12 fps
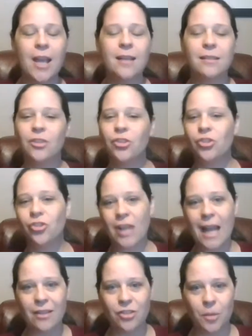such as
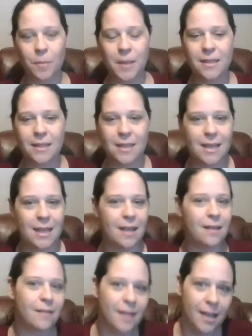
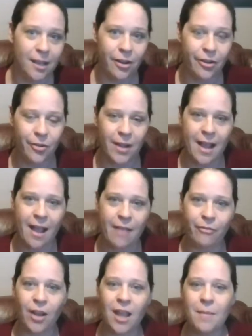ChatGPT, Leonardo AI
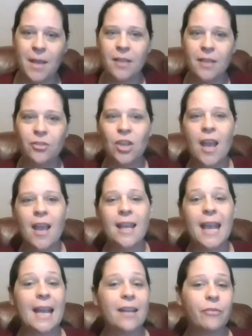for image,
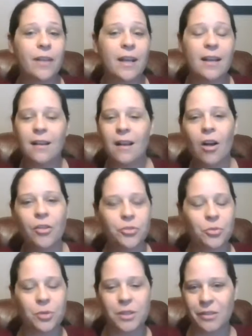Canva, all
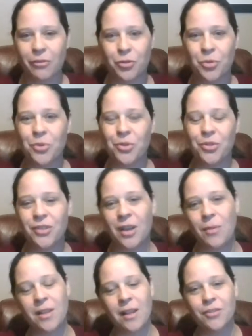sorts of tools that
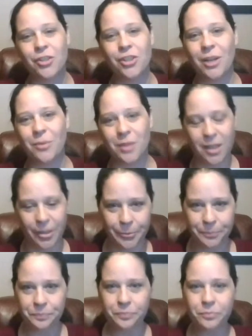we love to share with you.
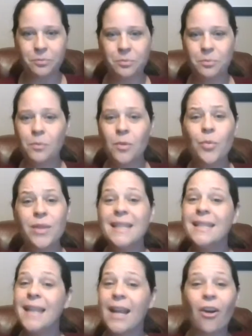We then
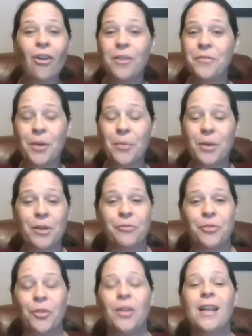take all of that
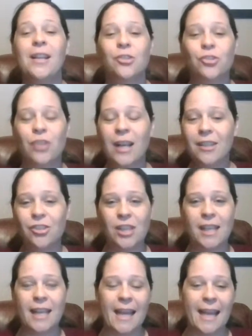wonderful
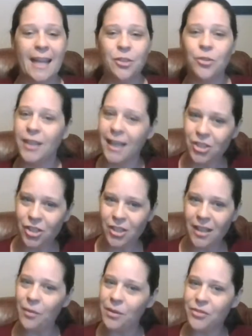strategy and creation
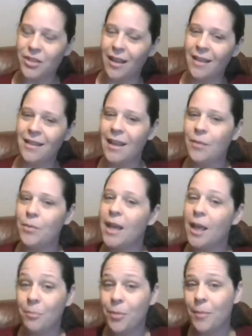that we've done and we
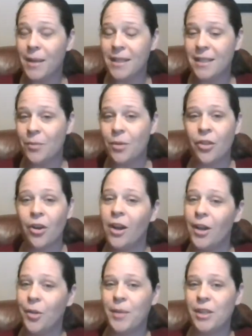implement it with our
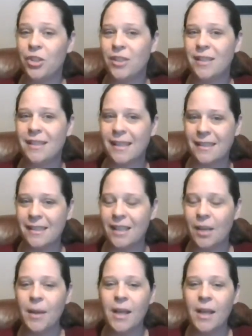automation system,